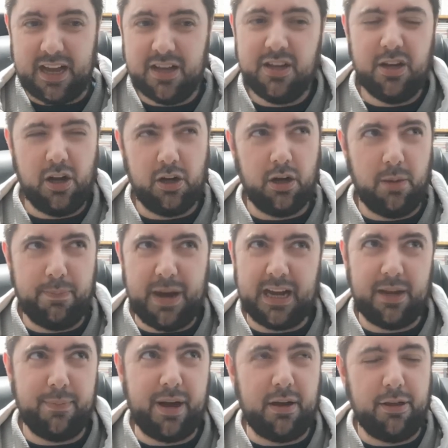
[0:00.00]
I got back
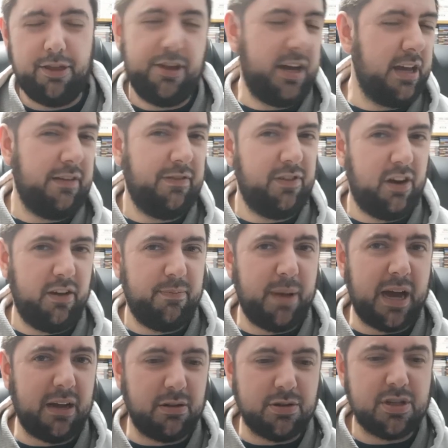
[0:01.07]
about £35,
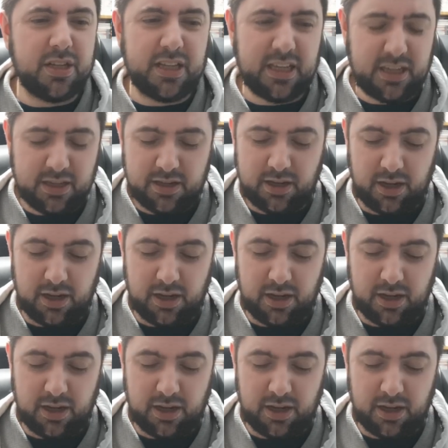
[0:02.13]
I think.